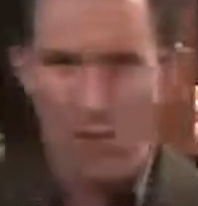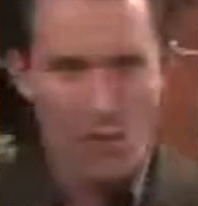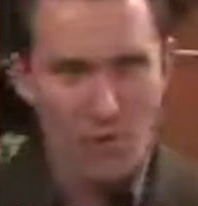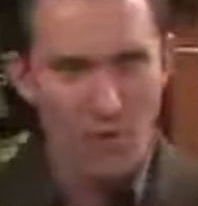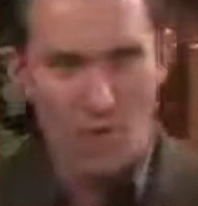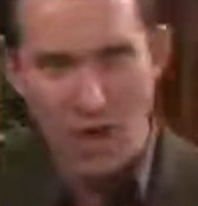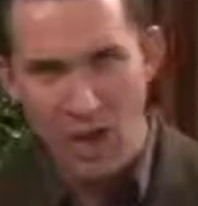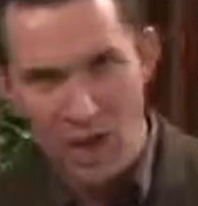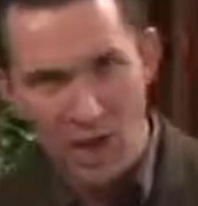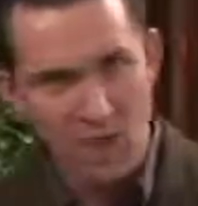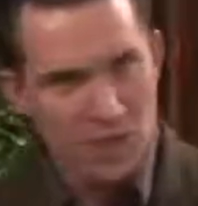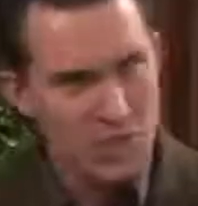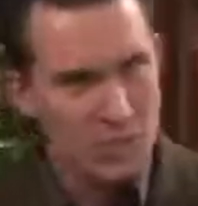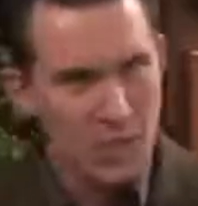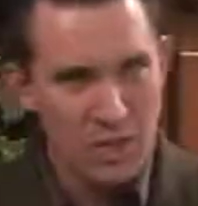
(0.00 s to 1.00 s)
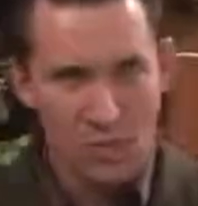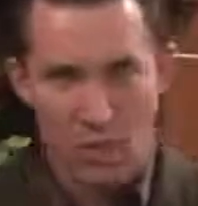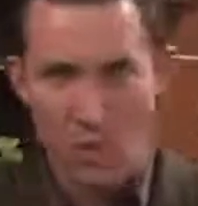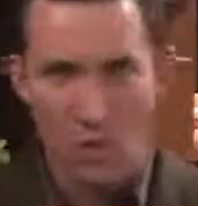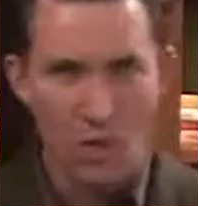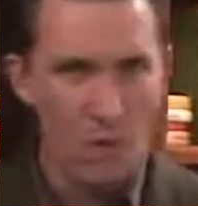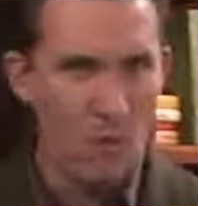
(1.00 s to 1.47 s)
for a husband
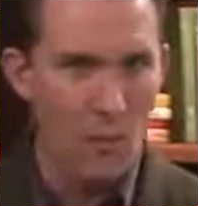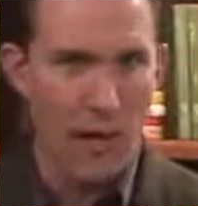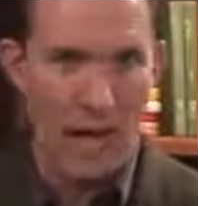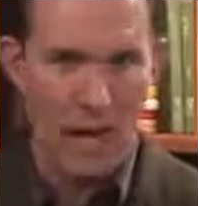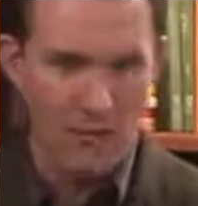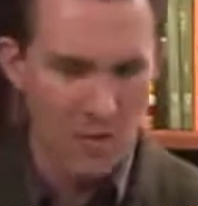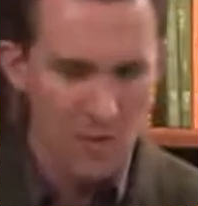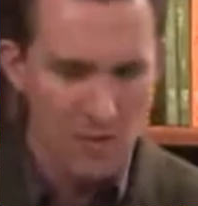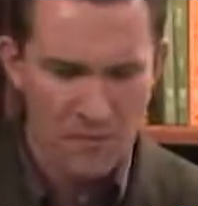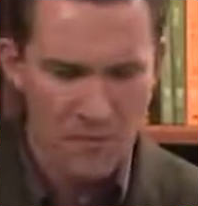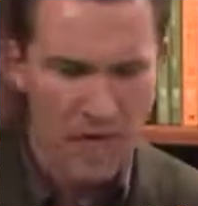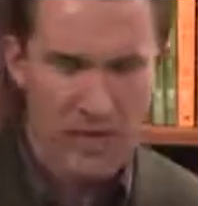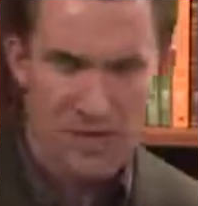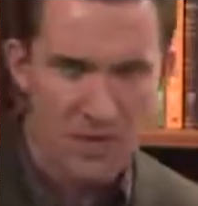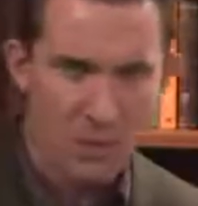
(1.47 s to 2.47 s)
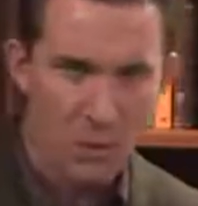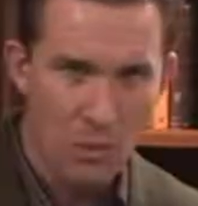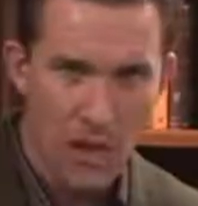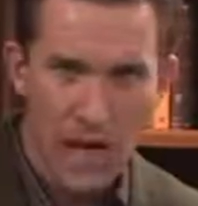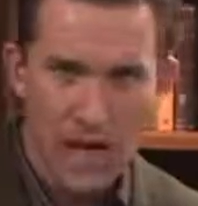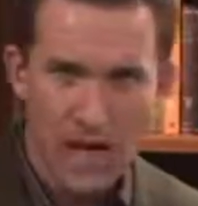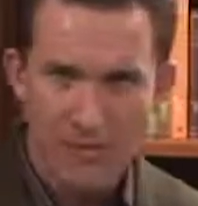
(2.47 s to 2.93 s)
or a wife. Who finds a
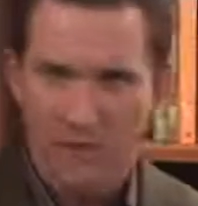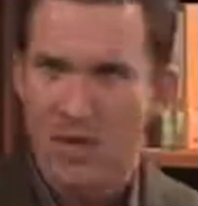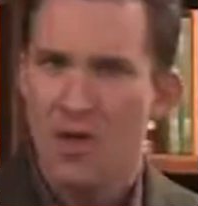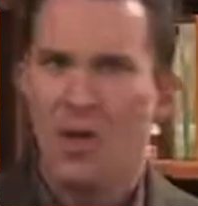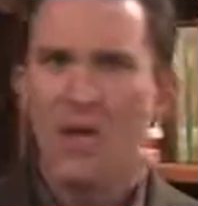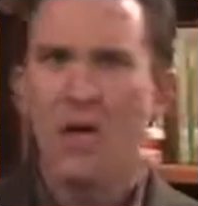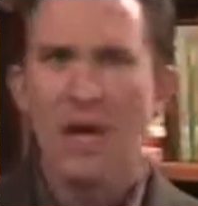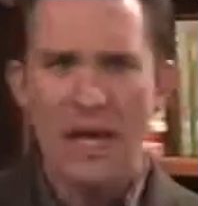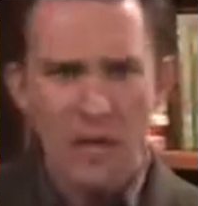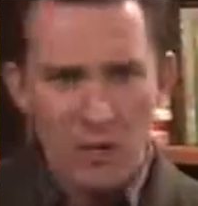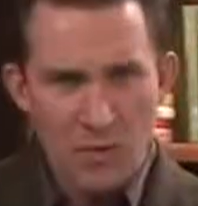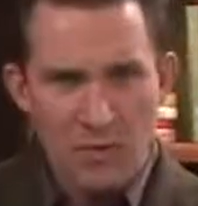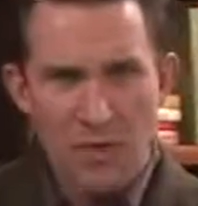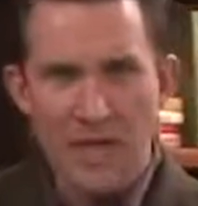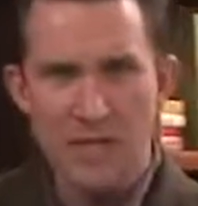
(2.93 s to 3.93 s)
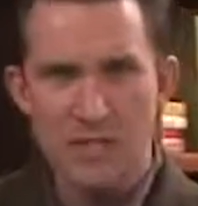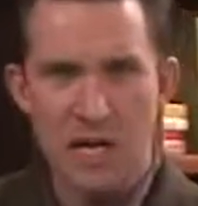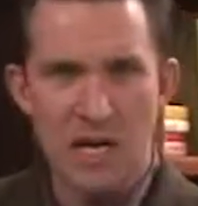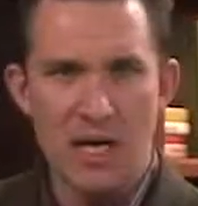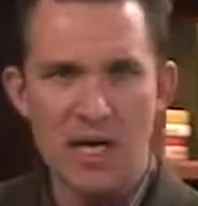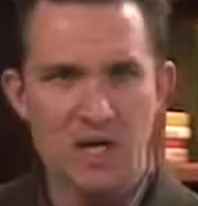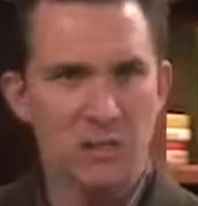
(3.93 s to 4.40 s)
wife, he who finds a
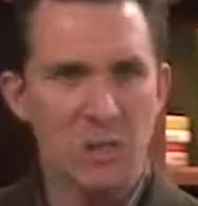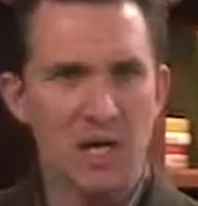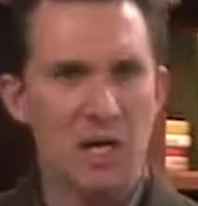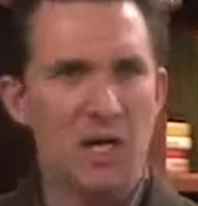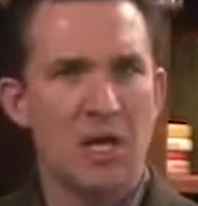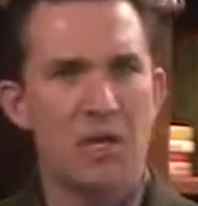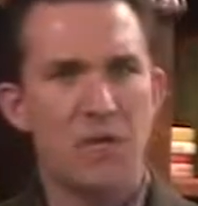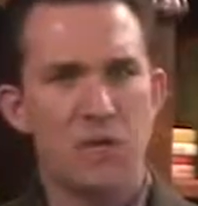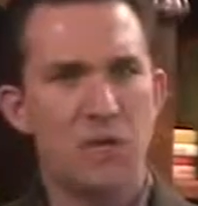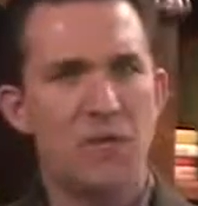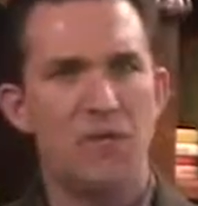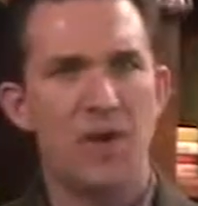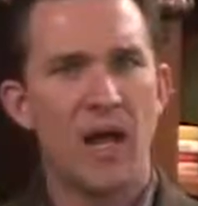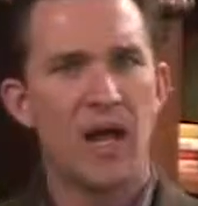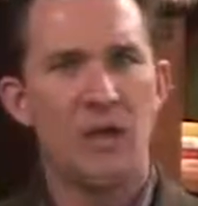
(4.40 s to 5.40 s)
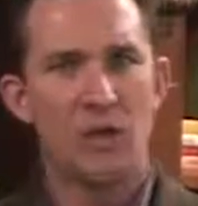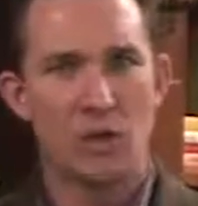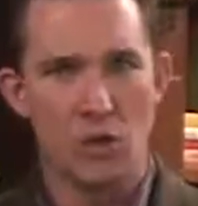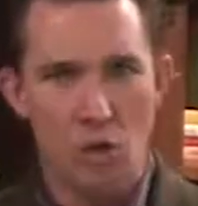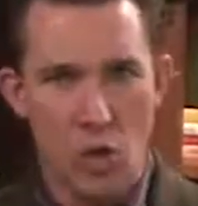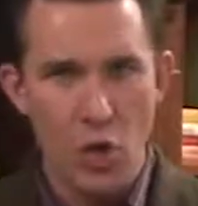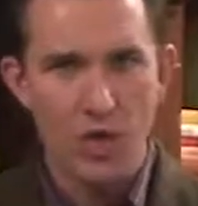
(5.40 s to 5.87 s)
husband, you find a
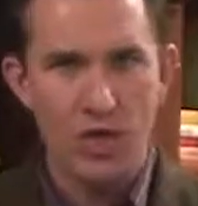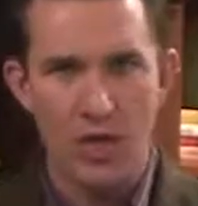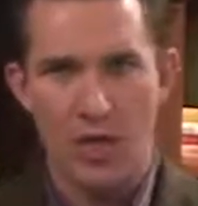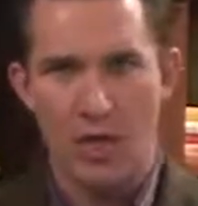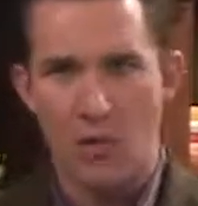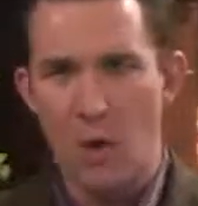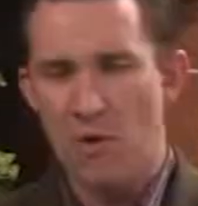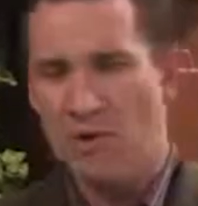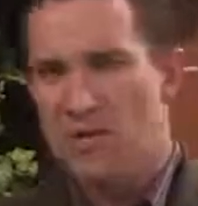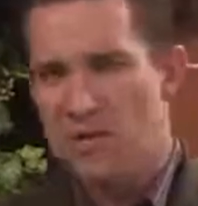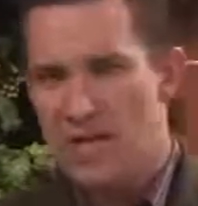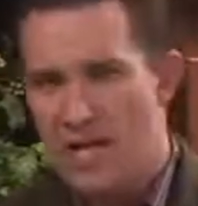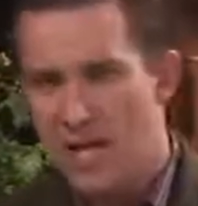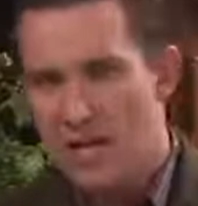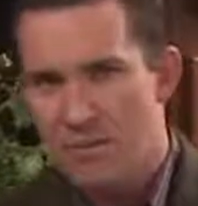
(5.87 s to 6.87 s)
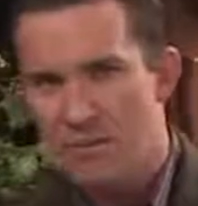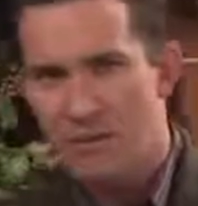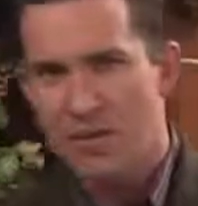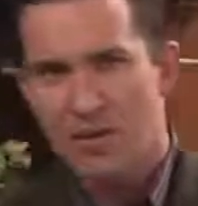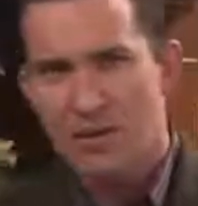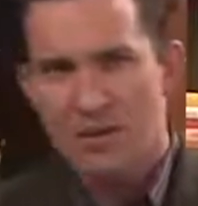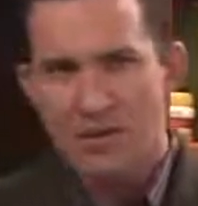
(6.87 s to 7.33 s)
good thing. What are we saying?
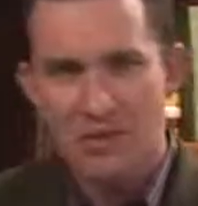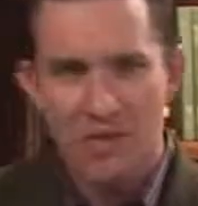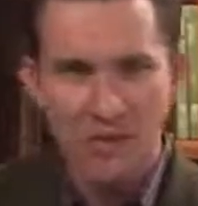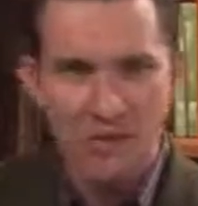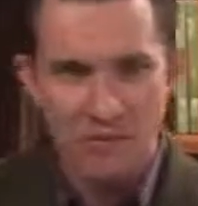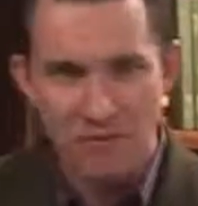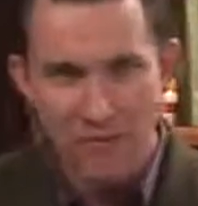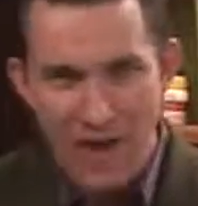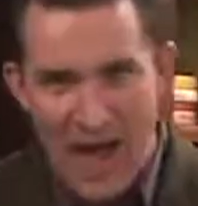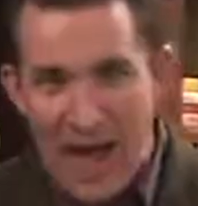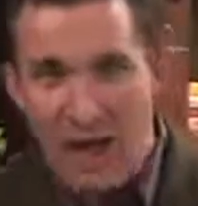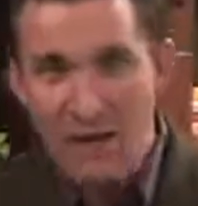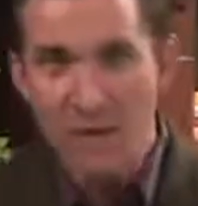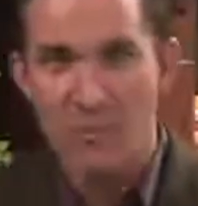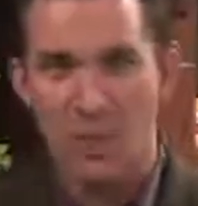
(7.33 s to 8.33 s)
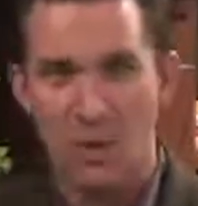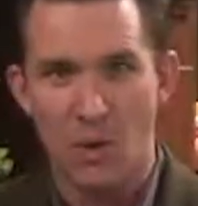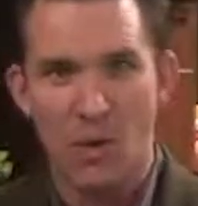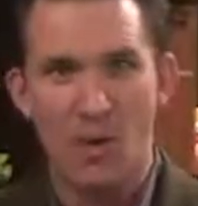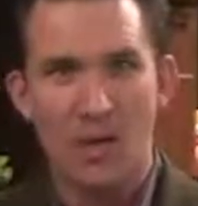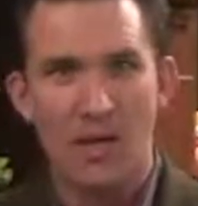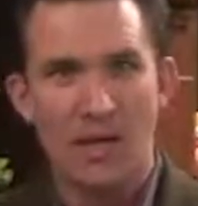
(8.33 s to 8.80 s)
They're
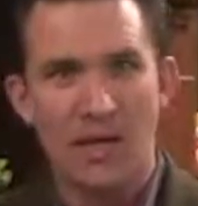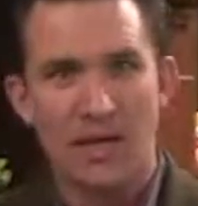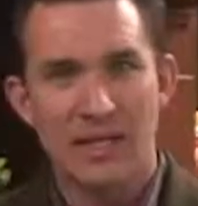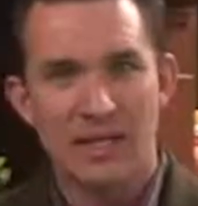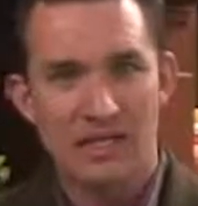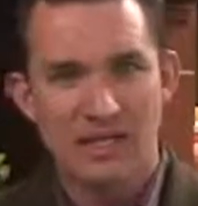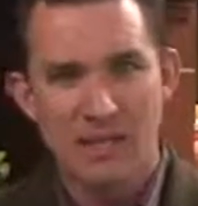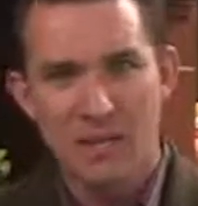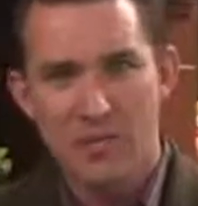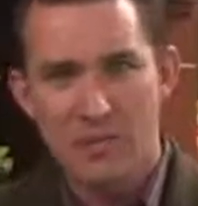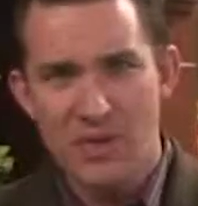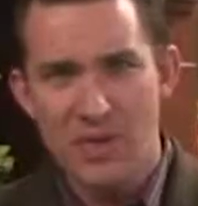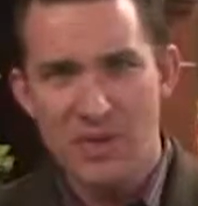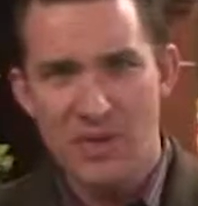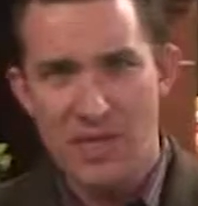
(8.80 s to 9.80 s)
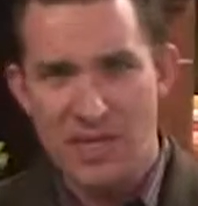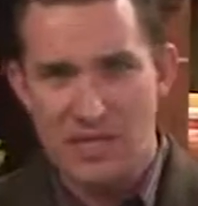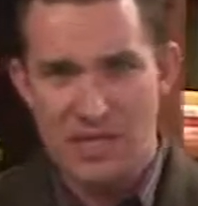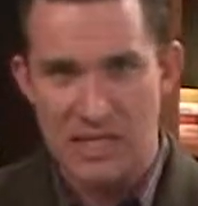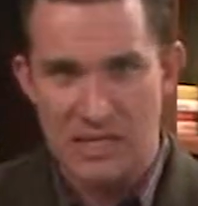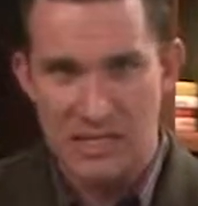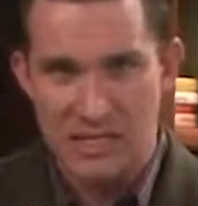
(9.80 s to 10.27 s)
valuable. It's something that is
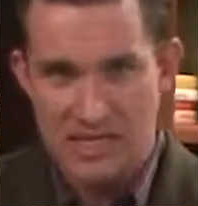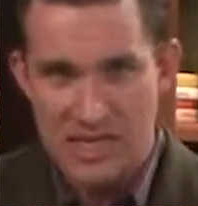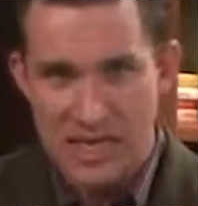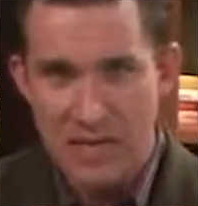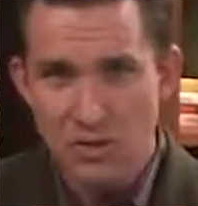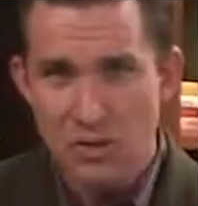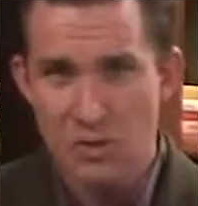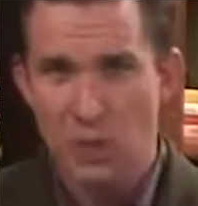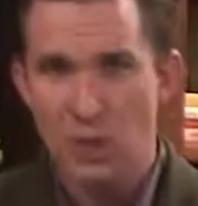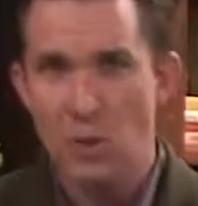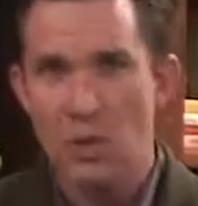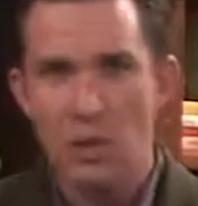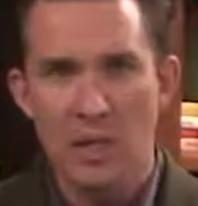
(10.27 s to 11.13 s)
essential